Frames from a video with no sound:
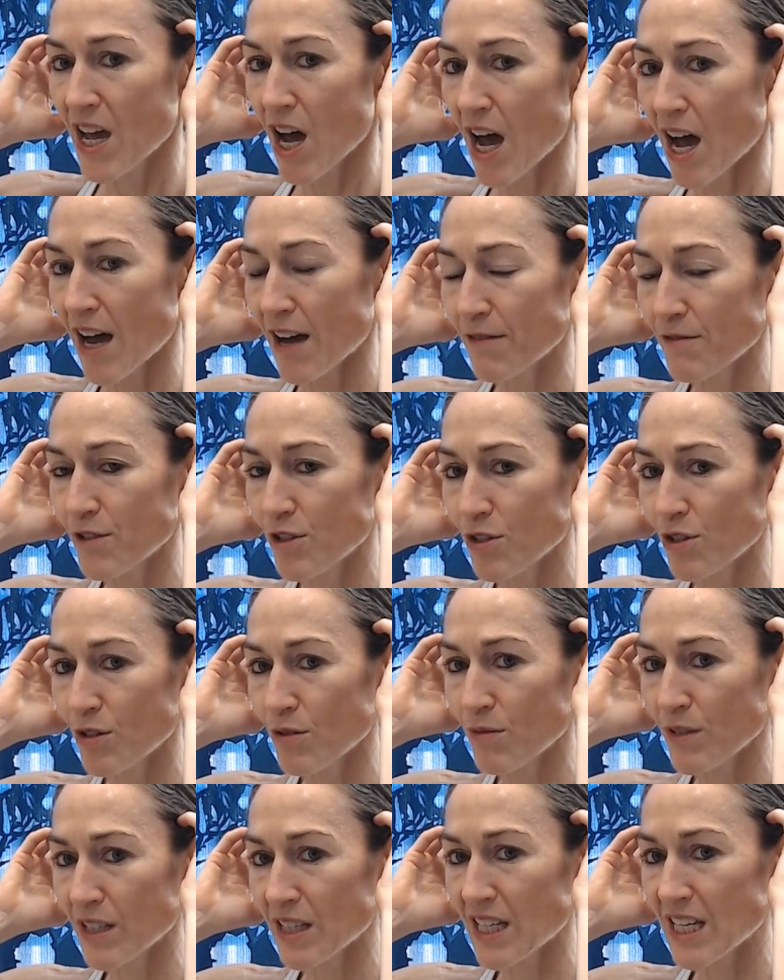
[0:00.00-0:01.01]
After the
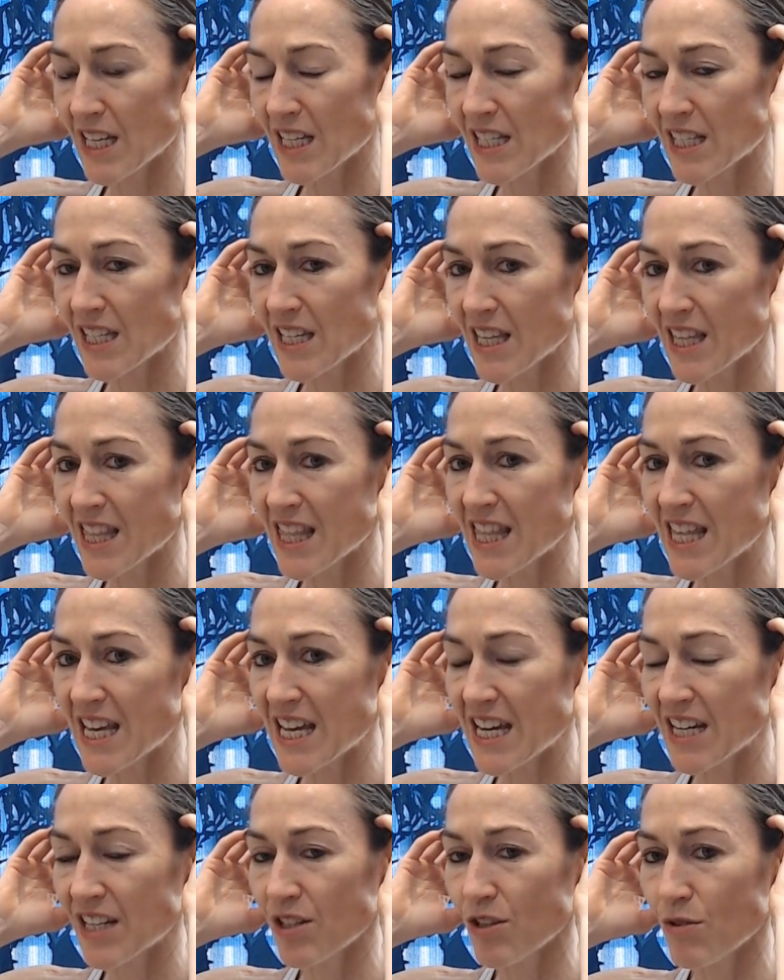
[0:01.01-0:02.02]
release,
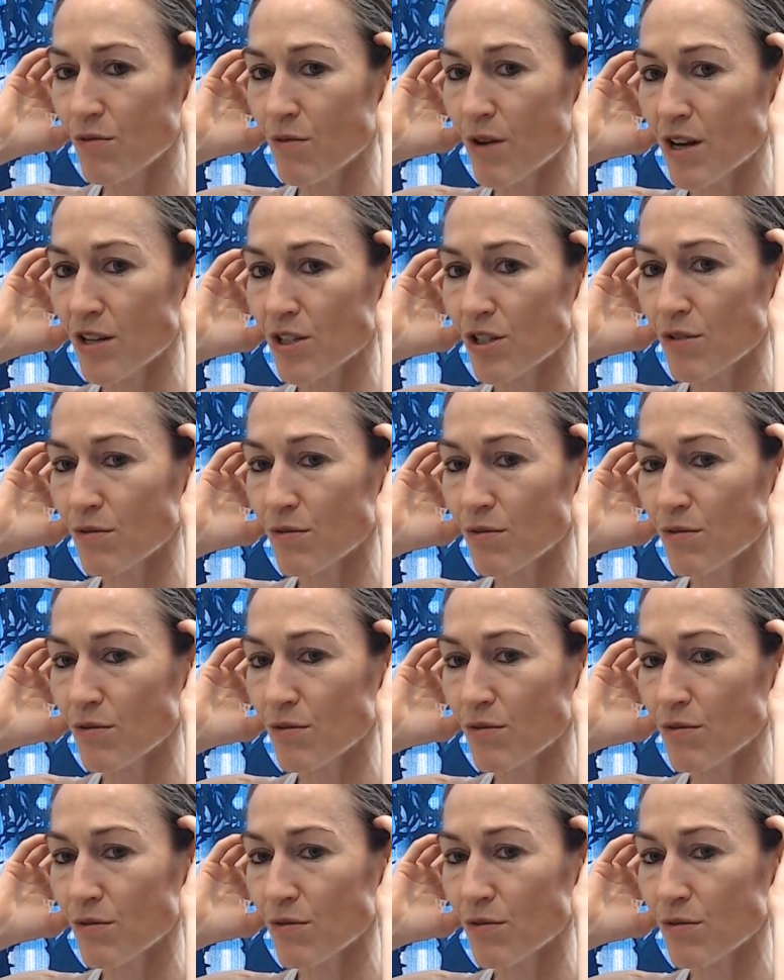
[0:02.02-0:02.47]
then you want to